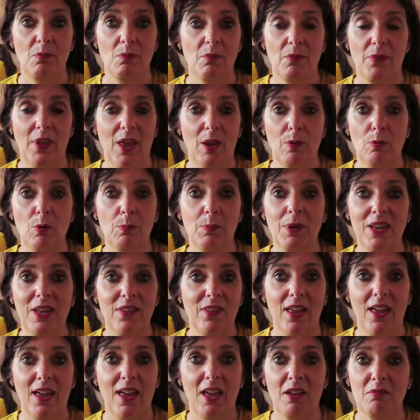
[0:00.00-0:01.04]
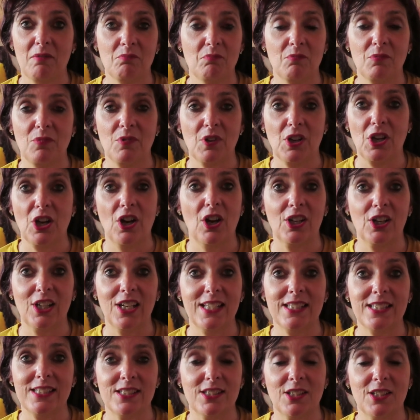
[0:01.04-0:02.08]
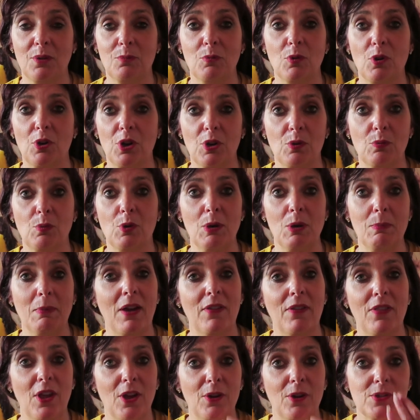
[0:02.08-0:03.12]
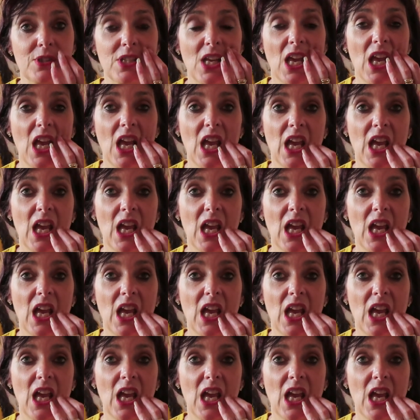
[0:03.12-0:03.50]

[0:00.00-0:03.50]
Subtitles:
they will be there regardless. I'm not going to worry about those.